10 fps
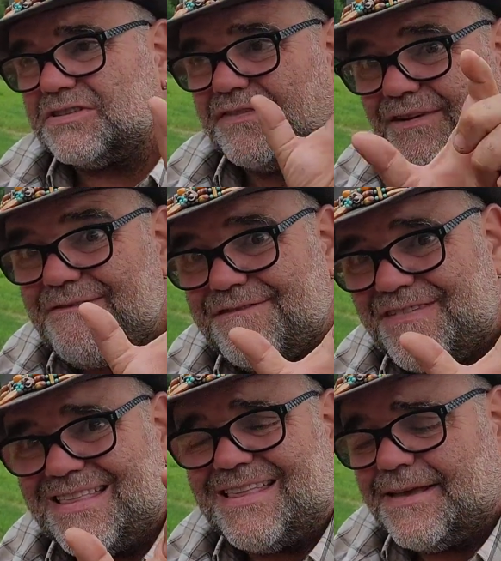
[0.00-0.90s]
it's a very
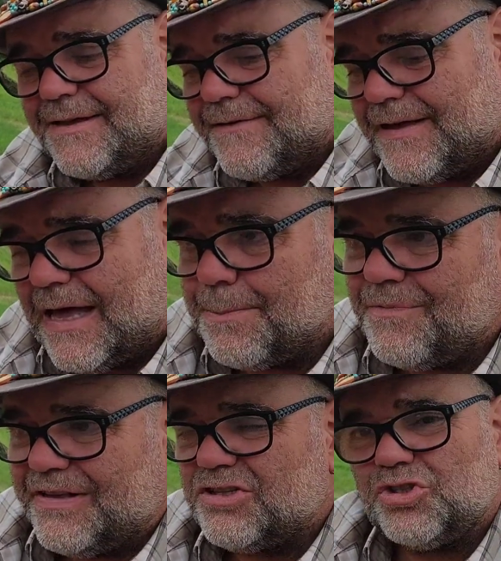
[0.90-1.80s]
thin,
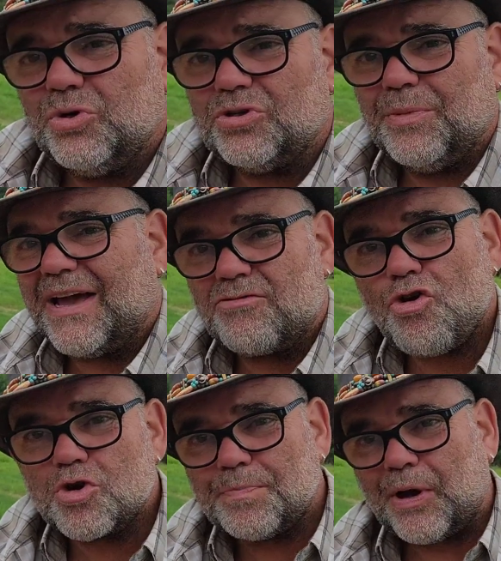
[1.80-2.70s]
um, thin soil. You might get
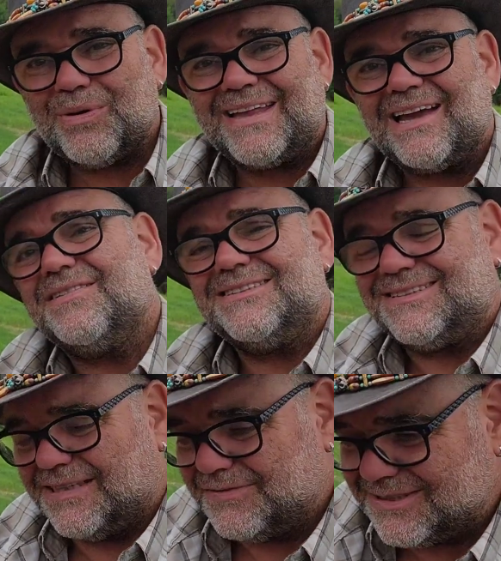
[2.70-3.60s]
rocks poking out of it and
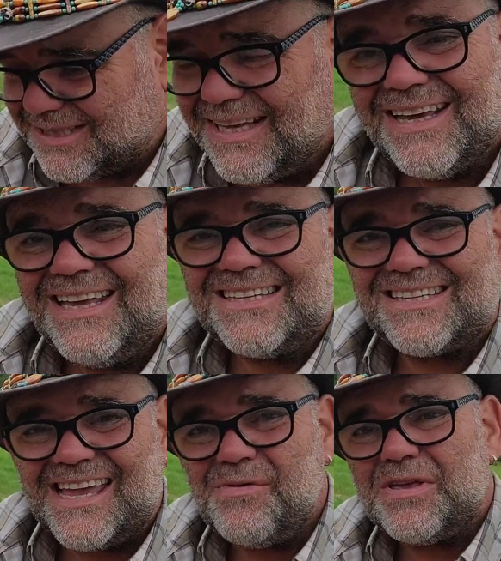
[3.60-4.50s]
stuff. You see, you
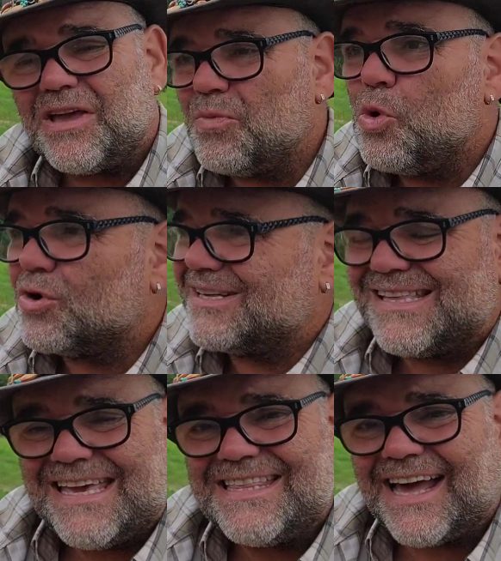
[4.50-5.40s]
see it when you go walking
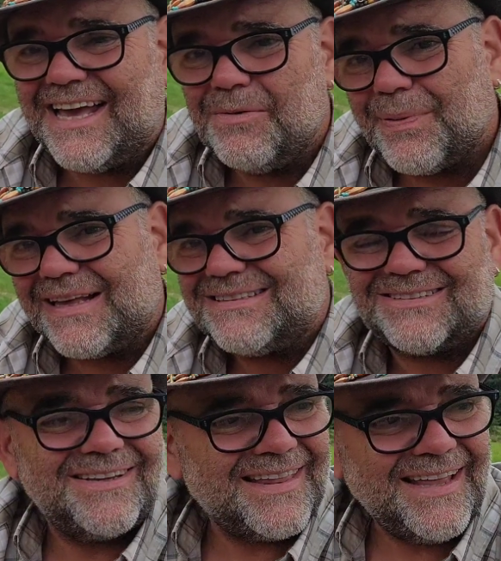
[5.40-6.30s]
in Edale and
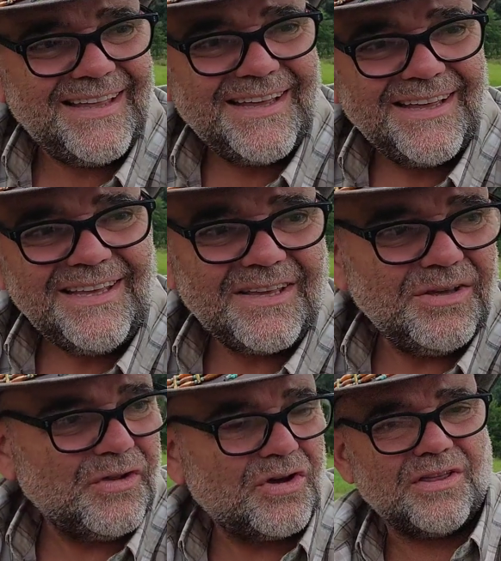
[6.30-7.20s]
places like that. You know,
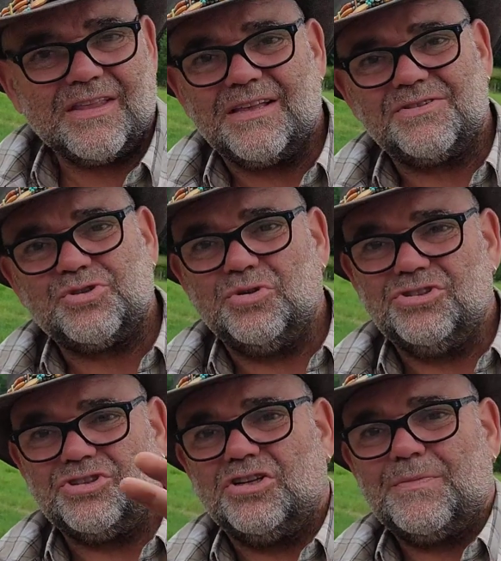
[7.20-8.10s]
you look at the
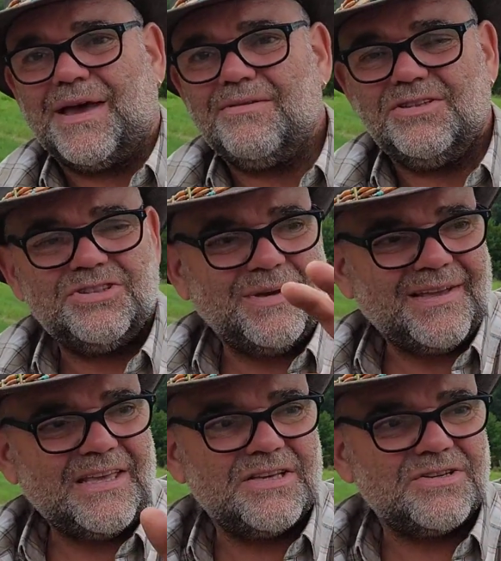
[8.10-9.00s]
soil inside the mountains.
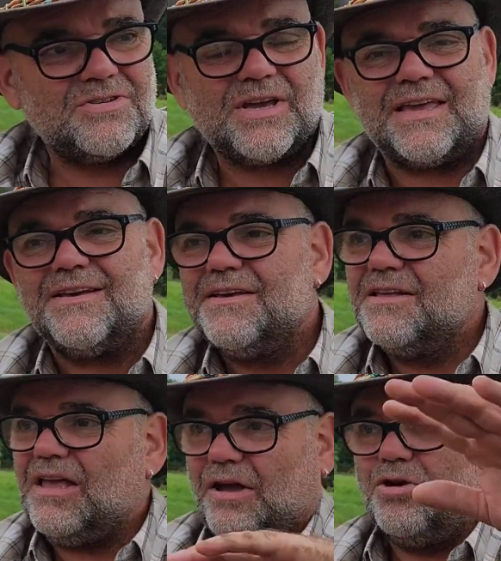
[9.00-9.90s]
Well, you, will get,
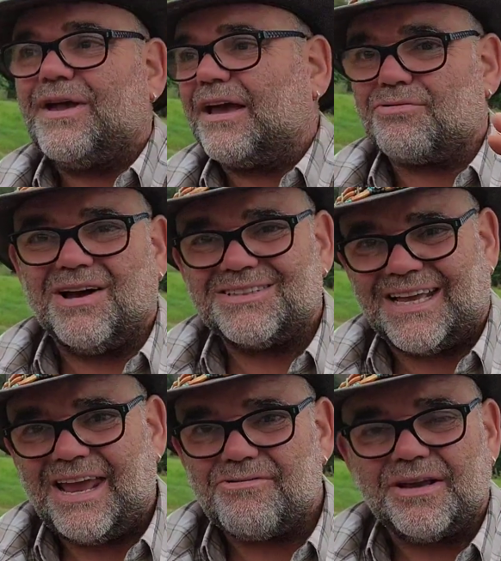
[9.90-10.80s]
you know, you'll get grass
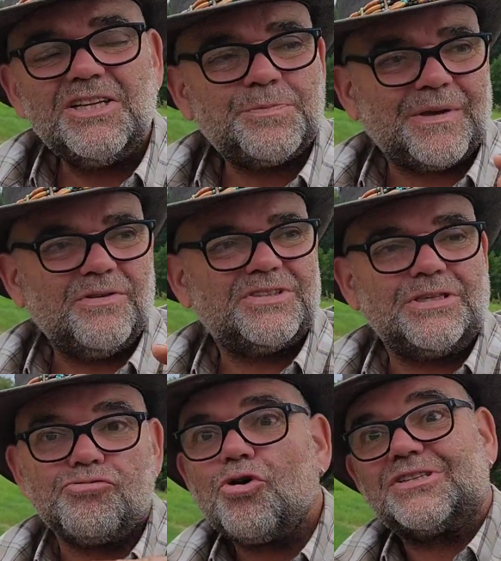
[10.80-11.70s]
areas, but you'll
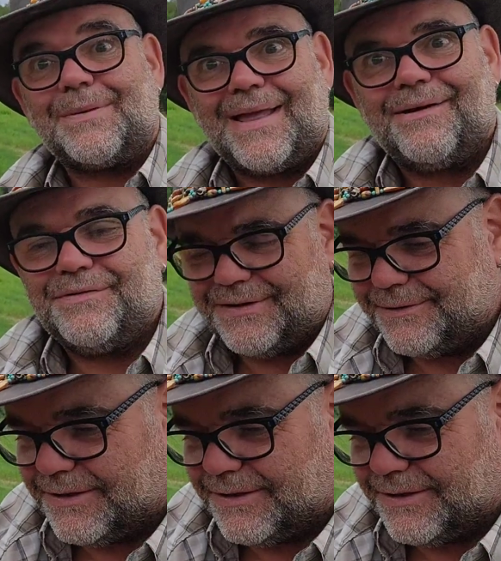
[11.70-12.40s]
see the rocks coming out of it.